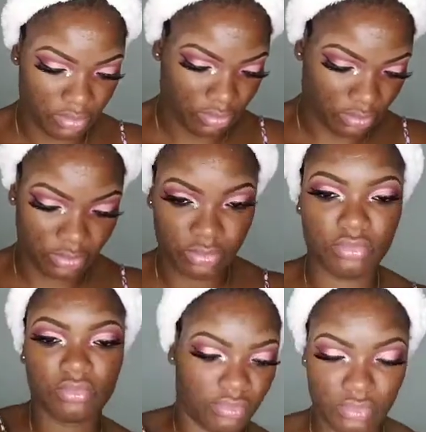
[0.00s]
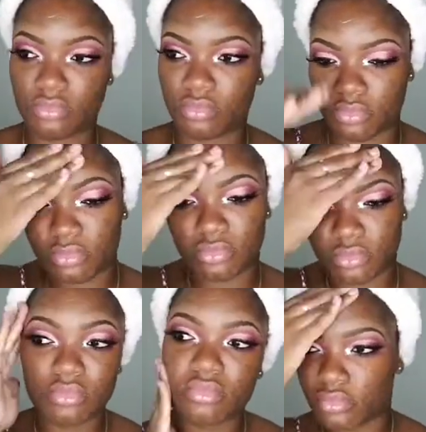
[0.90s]
the Dermasil
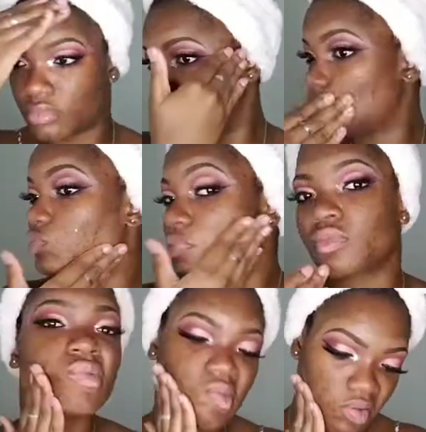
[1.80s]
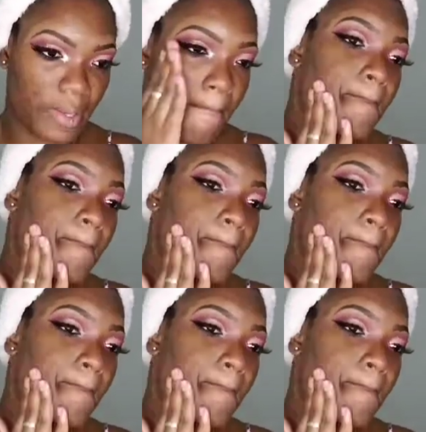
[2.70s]
Day Cream